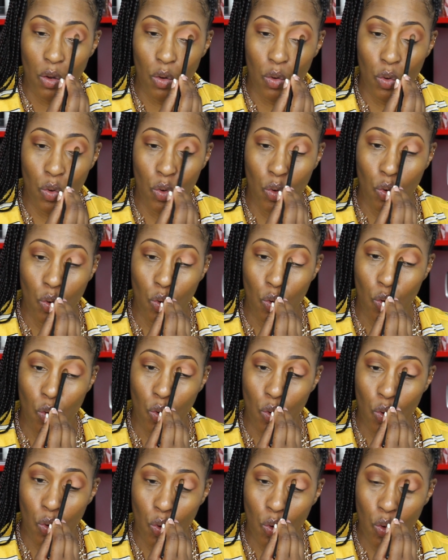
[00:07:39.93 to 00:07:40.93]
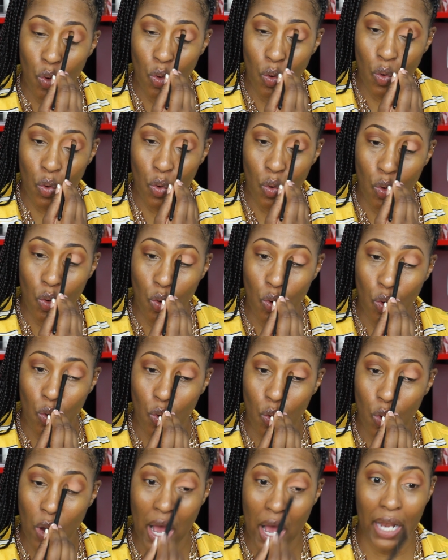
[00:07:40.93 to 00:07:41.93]

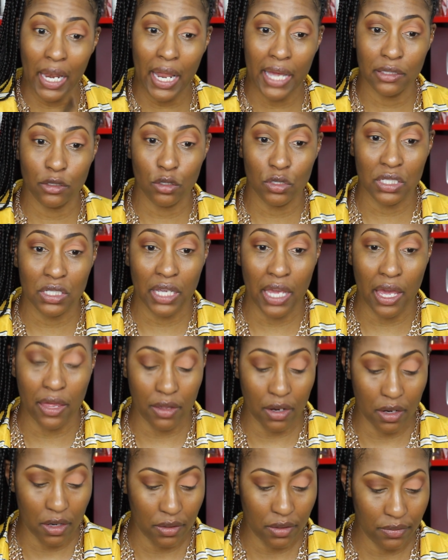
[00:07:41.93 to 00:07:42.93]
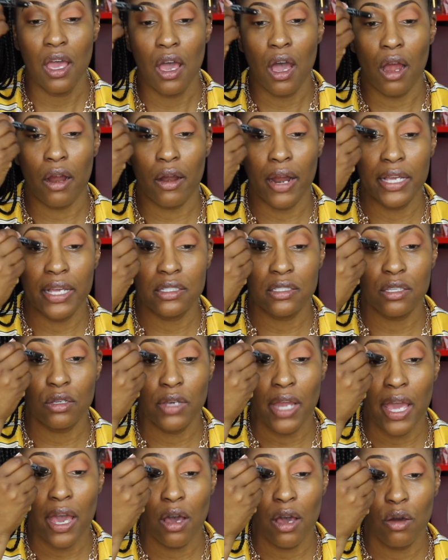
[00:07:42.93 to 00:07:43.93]
Ooh, I like those together. All right, so
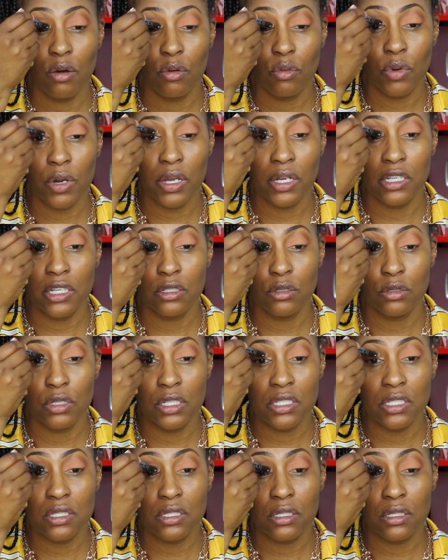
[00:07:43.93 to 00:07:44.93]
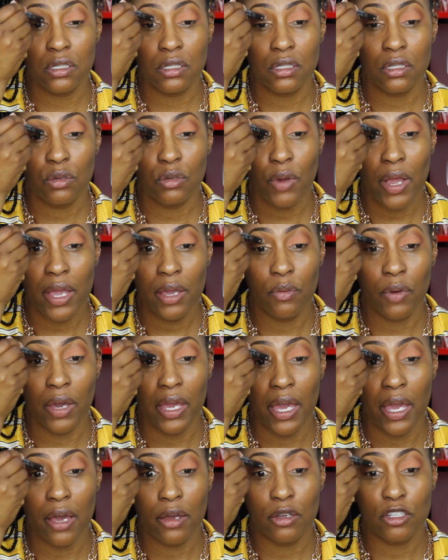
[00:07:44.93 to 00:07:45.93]
now we're gonna do this the right
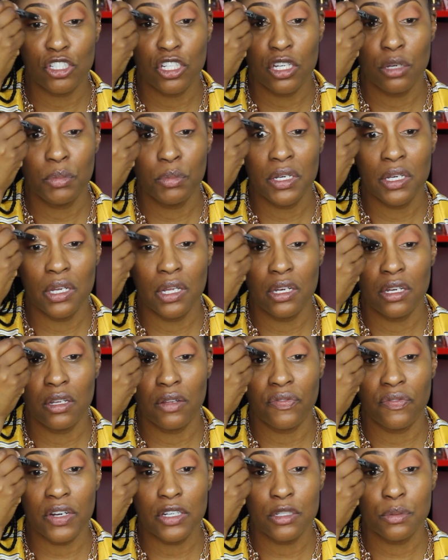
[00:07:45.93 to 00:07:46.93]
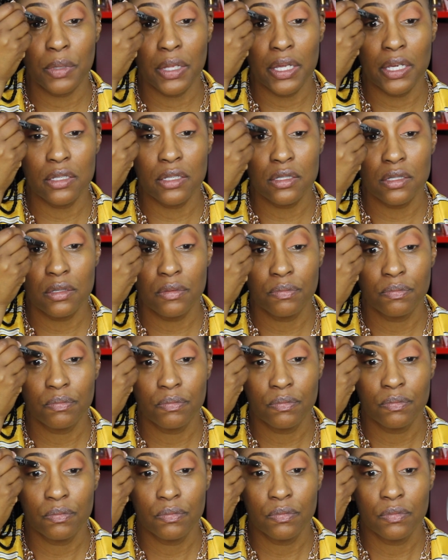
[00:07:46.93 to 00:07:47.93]
way, how it should have been done in the first place.
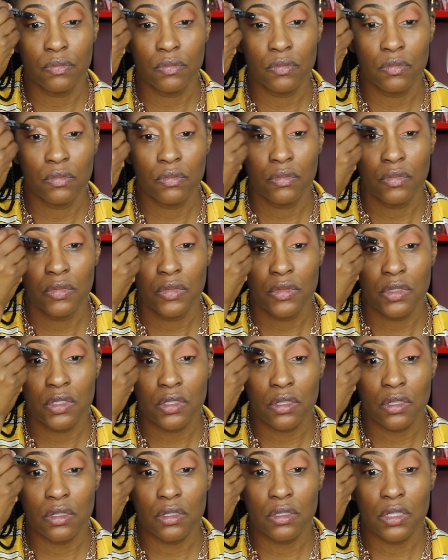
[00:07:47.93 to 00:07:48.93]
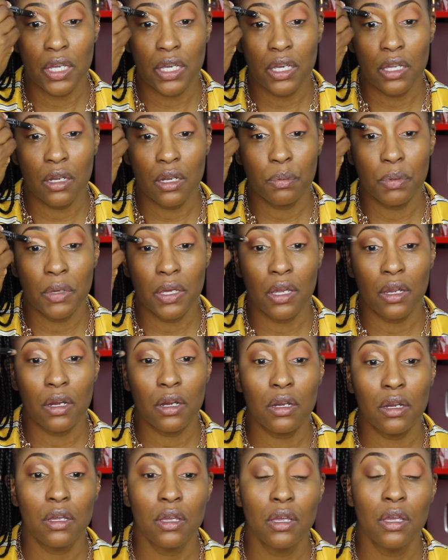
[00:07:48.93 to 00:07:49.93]
Just gonna take it up
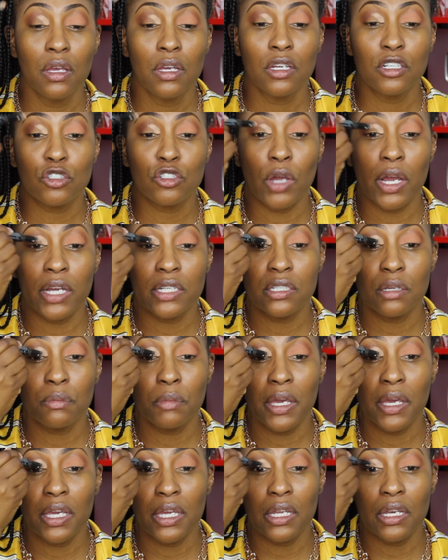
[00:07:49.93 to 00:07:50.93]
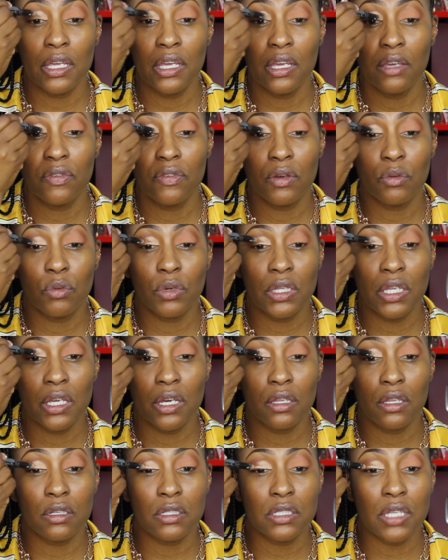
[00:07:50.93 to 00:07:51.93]
here try to make it even with
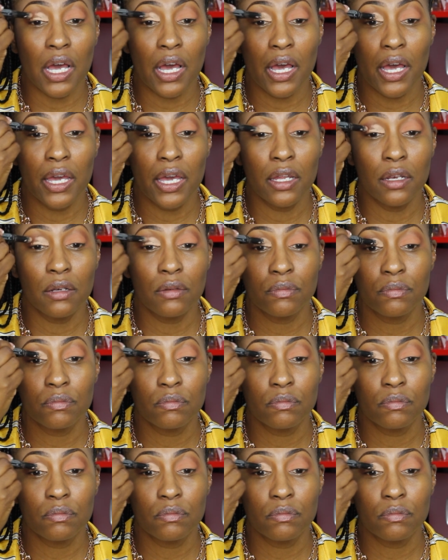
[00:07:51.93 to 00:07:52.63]
the other side.